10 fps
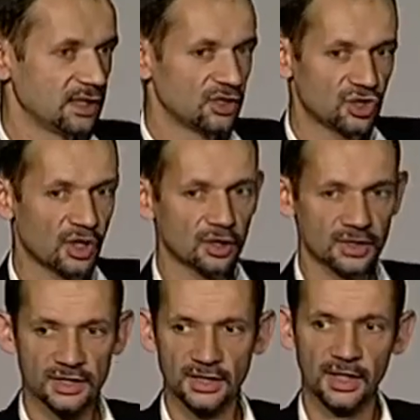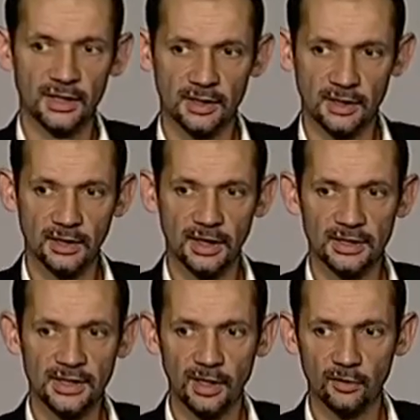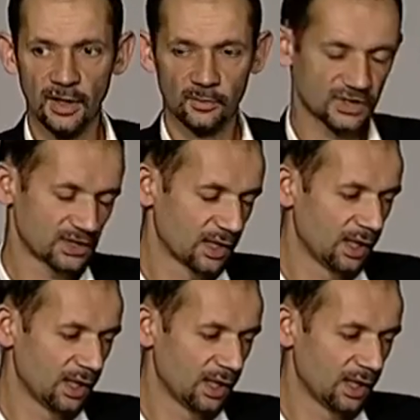in charts and diagrams.